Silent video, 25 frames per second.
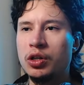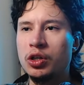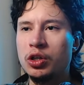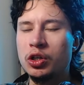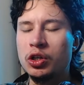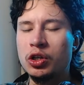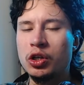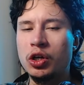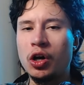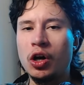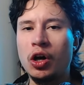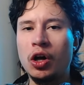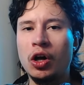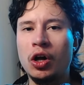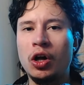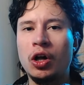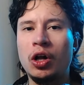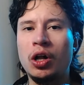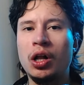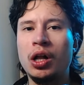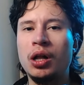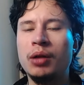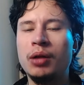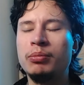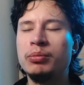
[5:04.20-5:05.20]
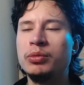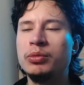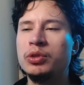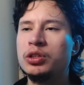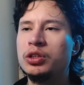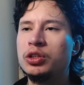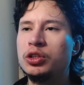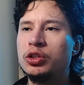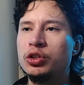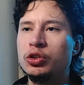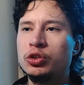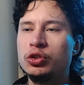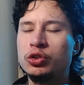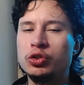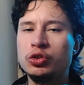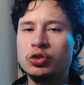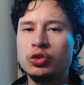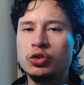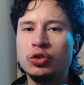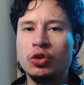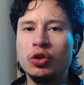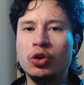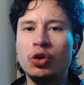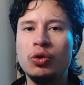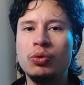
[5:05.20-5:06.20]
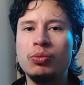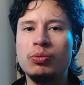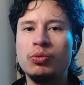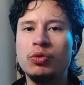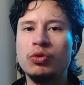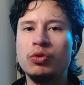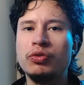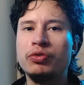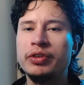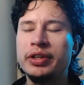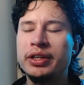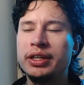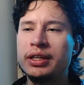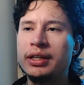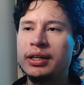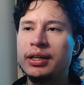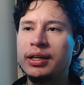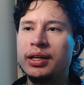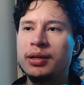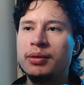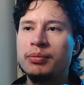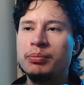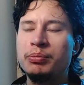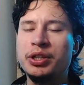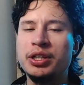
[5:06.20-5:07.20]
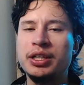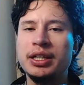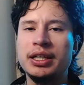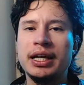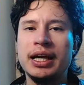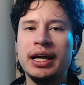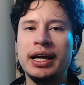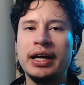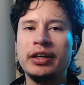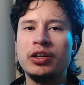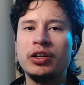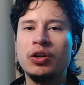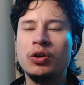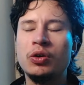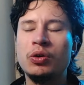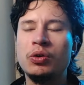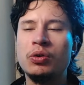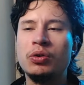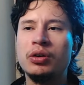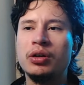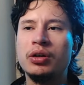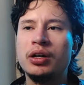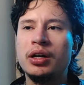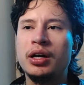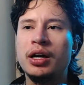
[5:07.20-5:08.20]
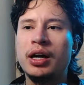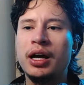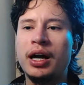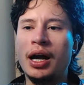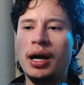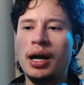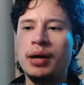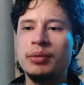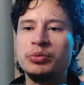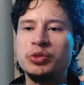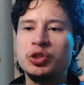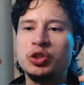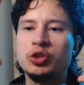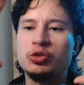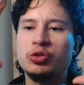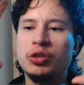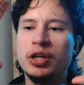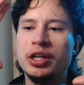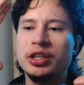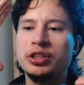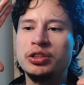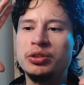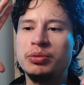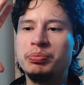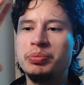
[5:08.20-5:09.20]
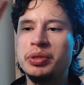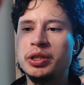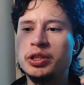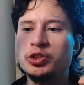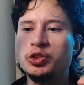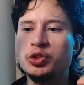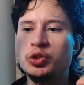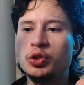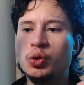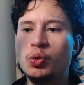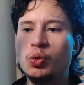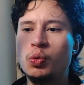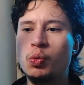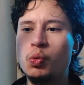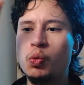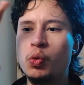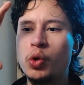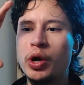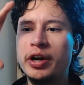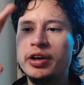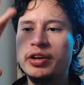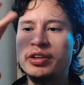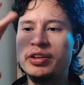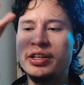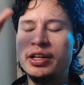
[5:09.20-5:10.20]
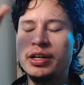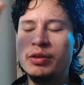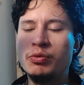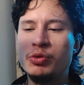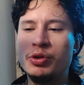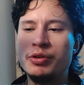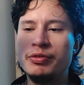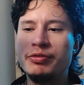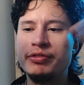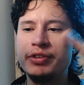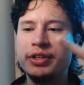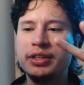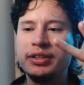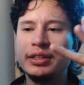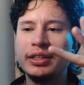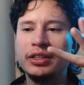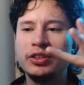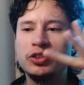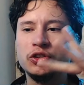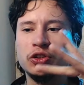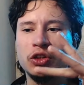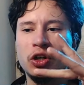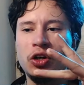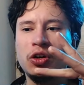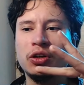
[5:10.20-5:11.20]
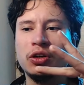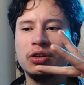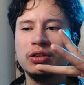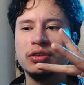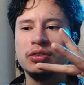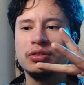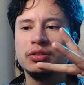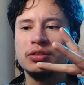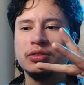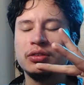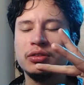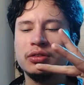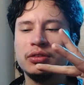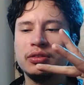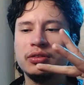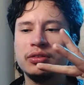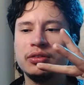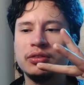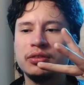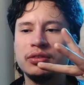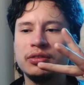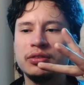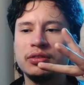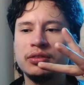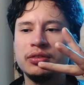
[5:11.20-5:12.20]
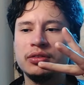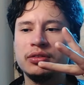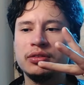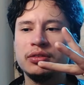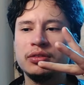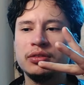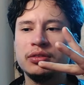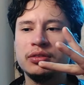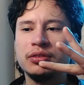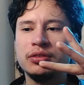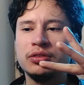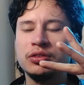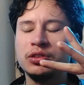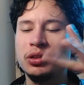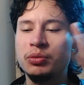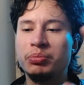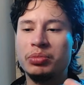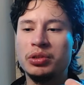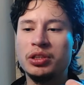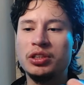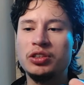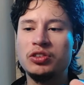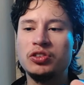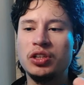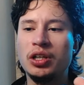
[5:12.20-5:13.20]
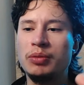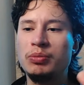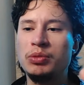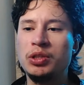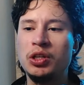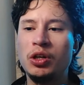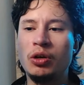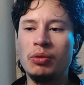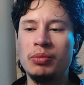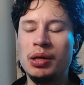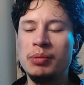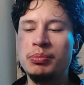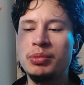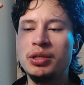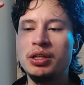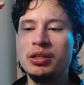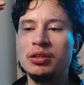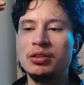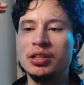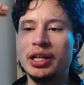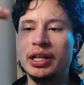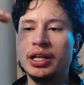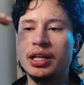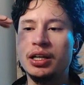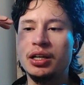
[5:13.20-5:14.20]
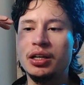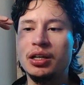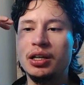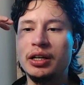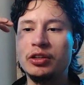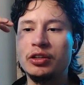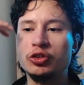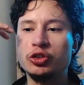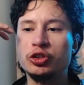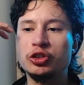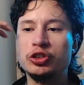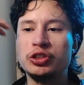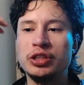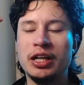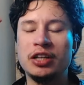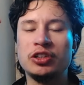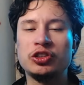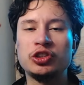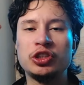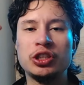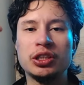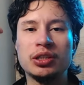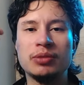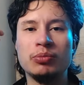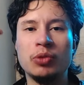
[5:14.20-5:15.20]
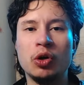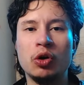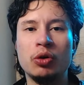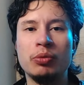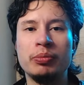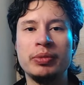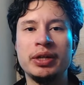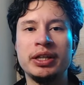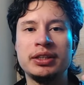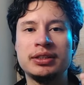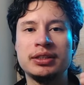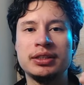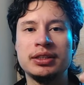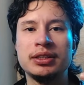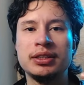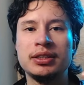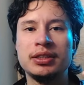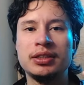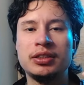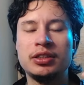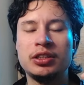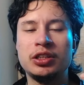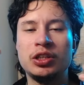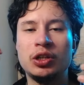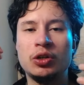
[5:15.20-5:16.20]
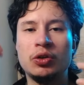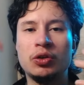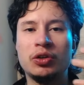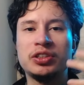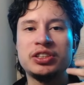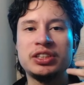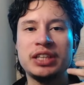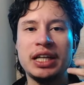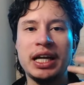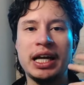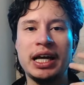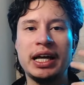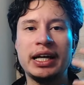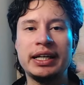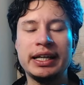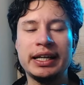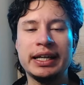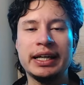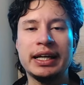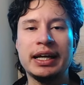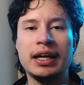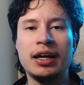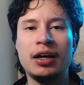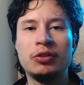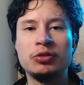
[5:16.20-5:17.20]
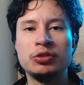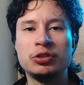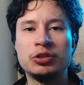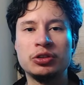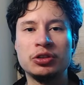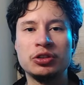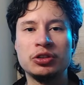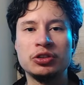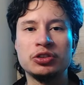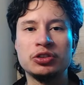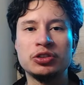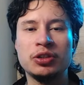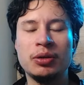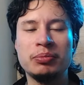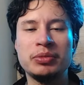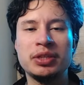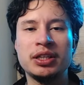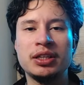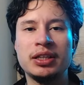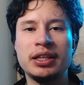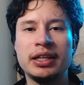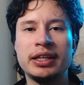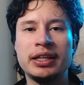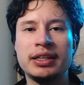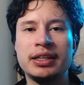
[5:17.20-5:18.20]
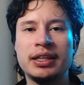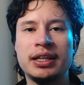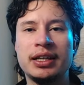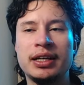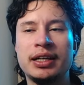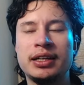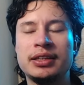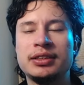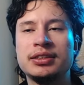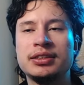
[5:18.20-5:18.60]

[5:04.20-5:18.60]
calm, slow moving piano. I'm just trying to picture where they would fit this song. So please let me know. Maybe in like a, a nostalgic moment, you know a sad encounter something like that